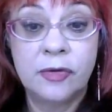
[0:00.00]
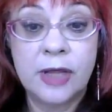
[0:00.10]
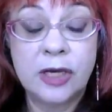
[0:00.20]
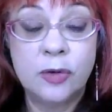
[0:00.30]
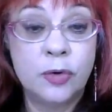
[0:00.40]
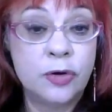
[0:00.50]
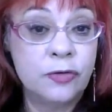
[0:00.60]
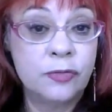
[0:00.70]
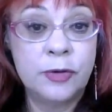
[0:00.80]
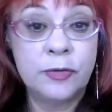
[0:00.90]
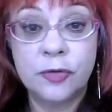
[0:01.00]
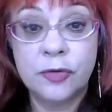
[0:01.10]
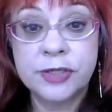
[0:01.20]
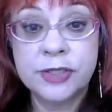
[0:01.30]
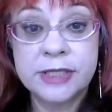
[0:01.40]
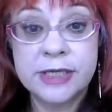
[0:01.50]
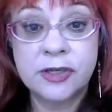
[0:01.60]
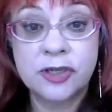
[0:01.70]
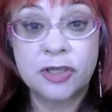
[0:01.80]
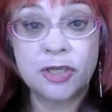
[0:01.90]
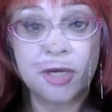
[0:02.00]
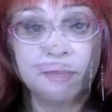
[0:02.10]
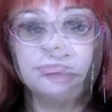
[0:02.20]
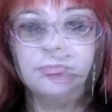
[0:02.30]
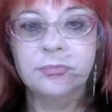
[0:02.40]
than you would have before this ascension time.